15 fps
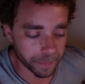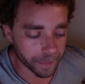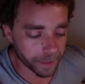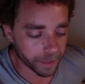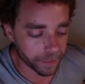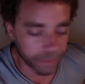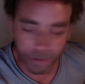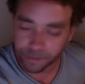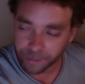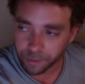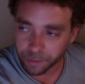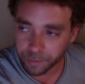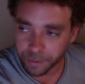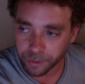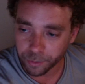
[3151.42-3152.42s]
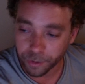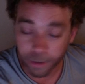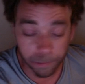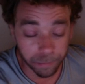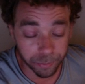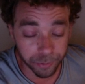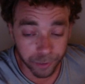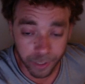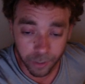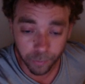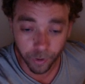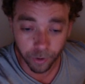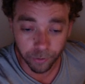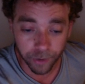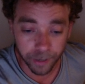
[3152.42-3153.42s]
they seem to be doing pretty
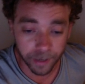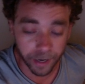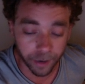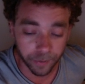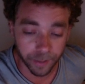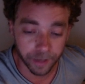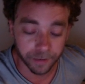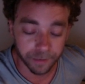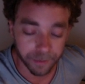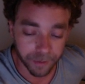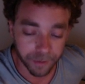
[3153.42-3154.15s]
well right now. That